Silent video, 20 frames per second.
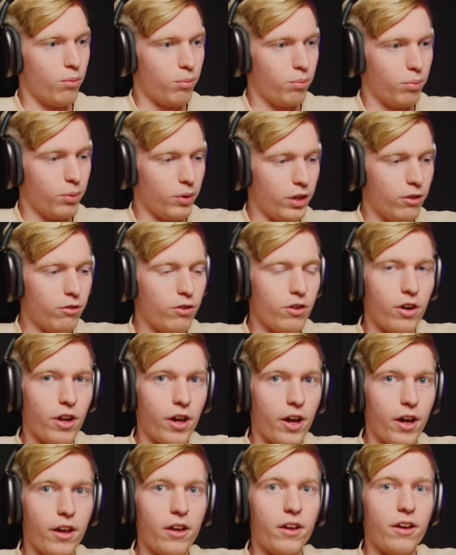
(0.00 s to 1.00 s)
believe it or
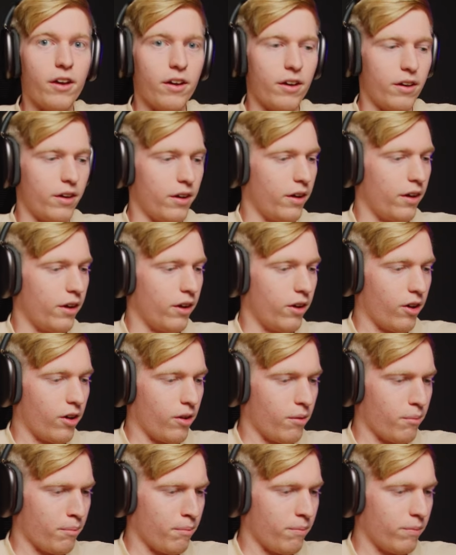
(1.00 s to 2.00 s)
not,
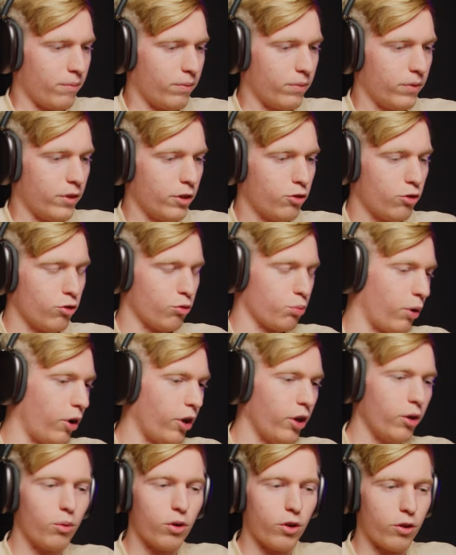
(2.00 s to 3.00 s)
this is
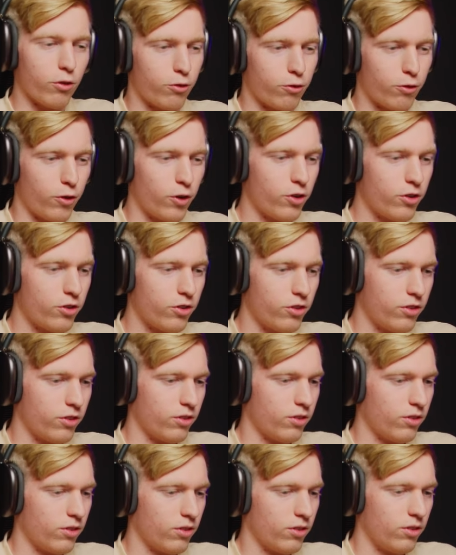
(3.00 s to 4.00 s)
probably one of the first